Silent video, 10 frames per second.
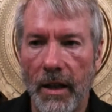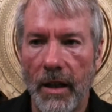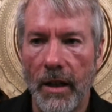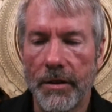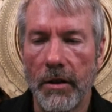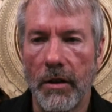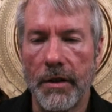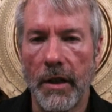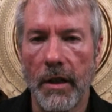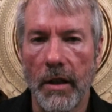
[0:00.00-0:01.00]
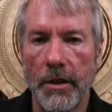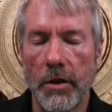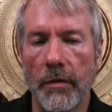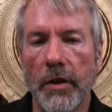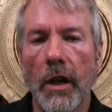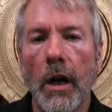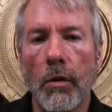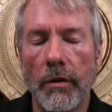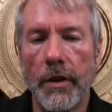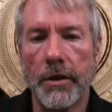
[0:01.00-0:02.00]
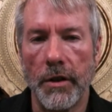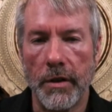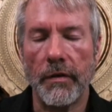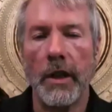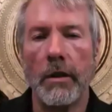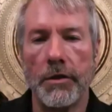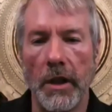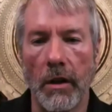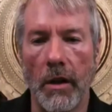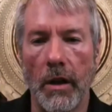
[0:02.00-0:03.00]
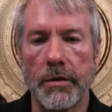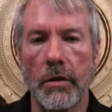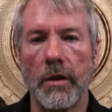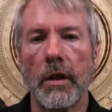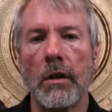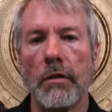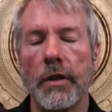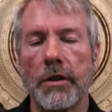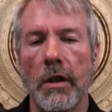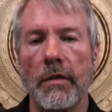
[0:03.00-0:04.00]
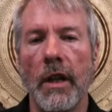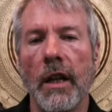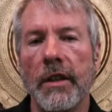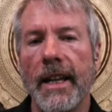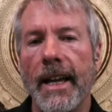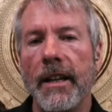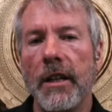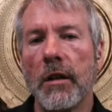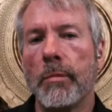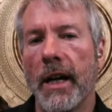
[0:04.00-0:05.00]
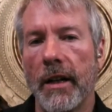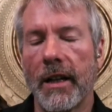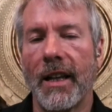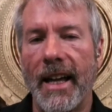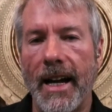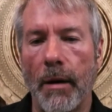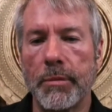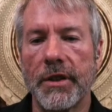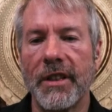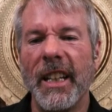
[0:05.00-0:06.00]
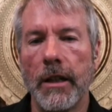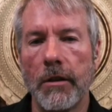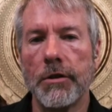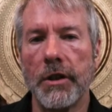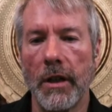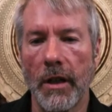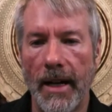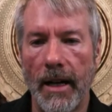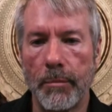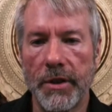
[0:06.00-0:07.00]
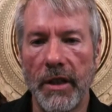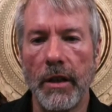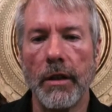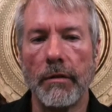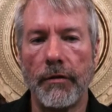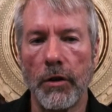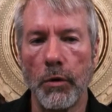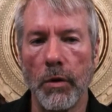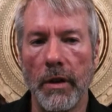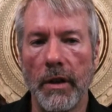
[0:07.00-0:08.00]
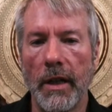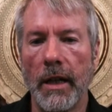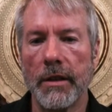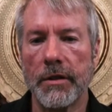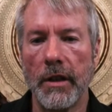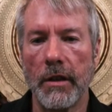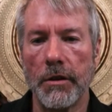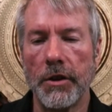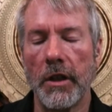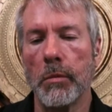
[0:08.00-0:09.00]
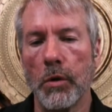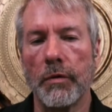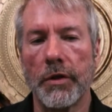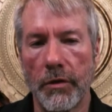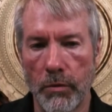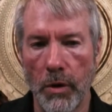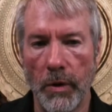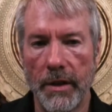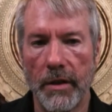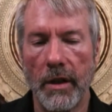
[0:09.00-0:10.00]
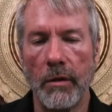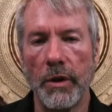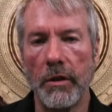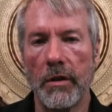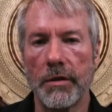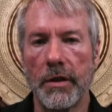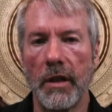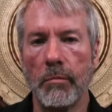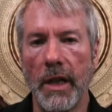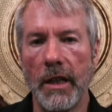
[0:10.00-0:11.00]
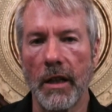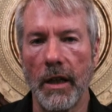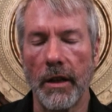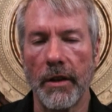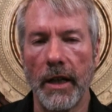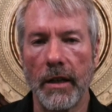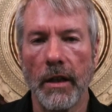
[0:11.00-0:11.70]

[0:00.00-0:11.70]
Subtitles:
it's an articulation of the coefficient of energy loss, or the coefficient of the adiabatic lapse, the energy lapse in the fluid as the energy moves through it. And when you understand money like that,